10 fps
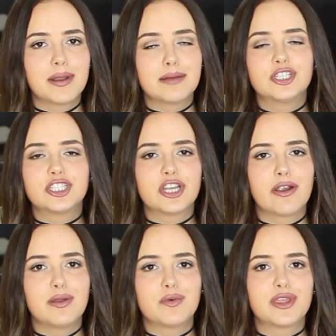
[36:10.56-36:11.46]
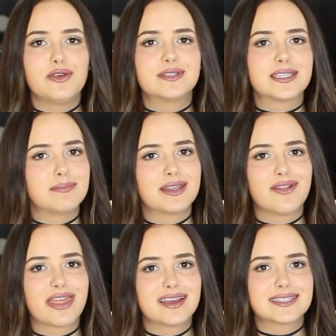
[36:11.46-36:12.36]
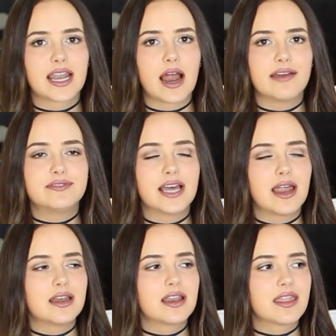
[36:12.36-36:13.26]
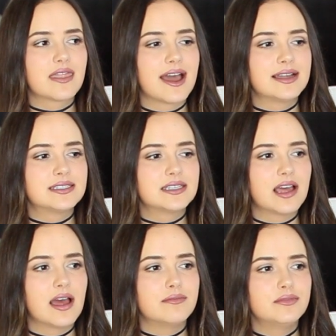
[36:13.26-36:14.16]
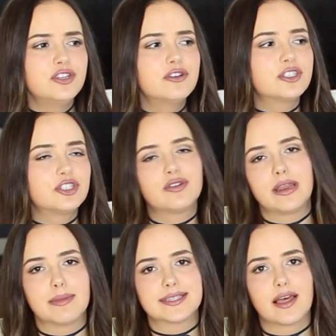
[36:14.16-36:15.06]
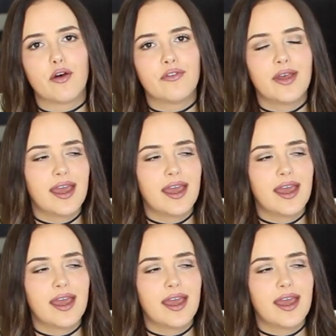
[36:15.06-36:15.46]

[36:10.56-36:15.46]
But I'm just sharing with you some little things that I have done that, you know, to treat myself.